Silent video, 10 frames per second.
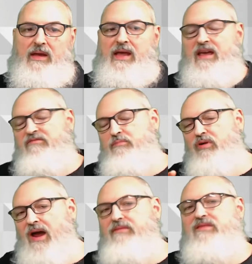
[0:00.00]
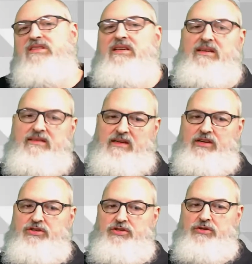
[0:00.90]
If privacy is an
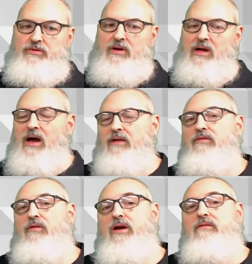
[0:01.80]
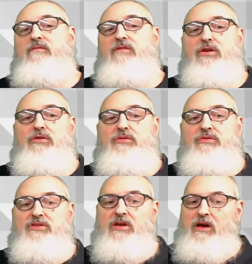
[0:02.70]
issue, avoid
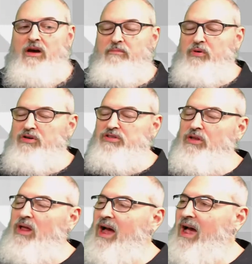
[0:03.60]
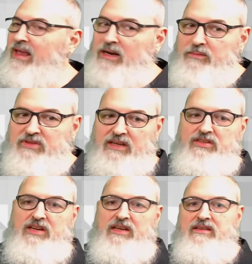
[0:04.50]
views of personal items
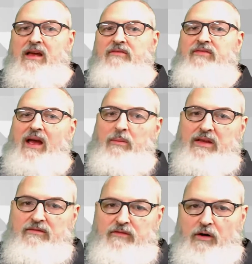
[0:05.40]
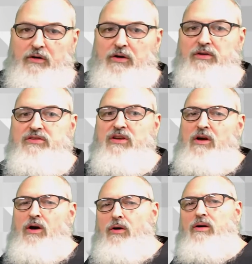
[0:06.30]
such as family photos
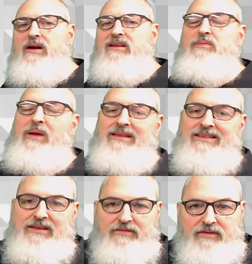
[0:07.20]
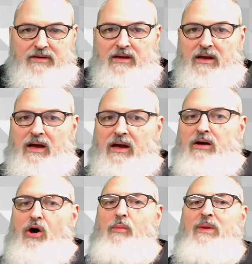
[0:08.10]
or expensive
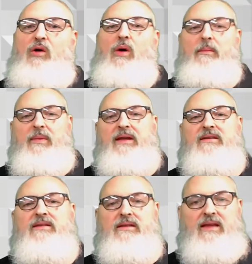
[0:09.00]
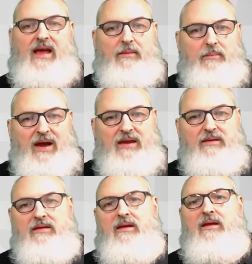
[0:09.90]
home equipment that might
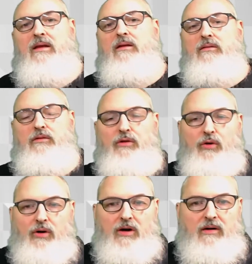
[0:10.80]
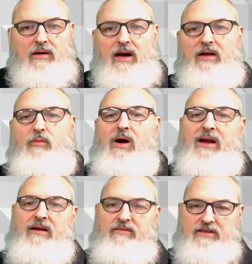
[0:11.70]
lure
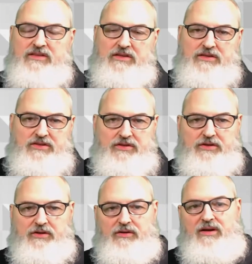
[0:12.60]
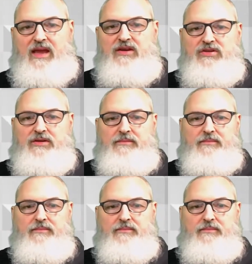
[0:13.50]
unwanted visitors to your location.